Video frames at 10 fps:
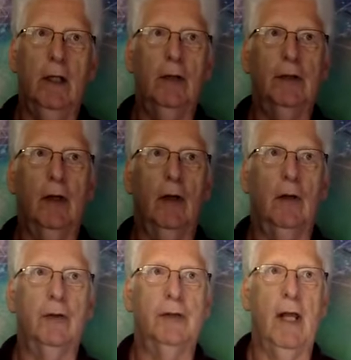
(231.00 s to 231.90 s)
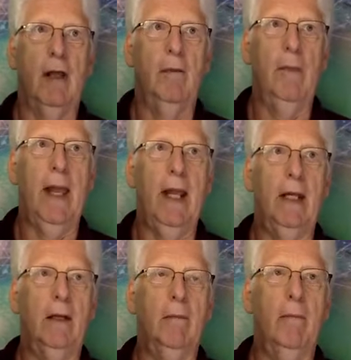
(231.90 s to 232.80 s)
So Cell
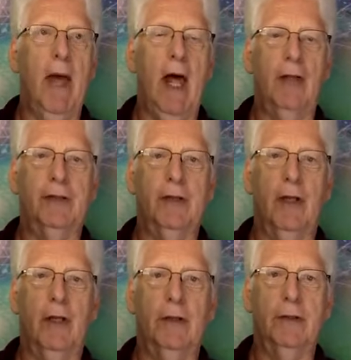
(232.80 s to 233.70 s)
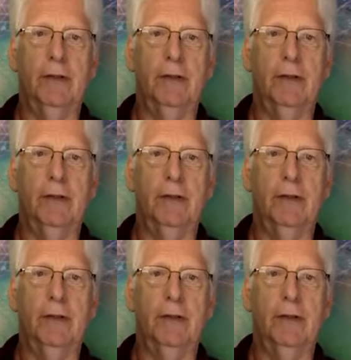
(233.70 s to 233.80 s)
Mag bath salt.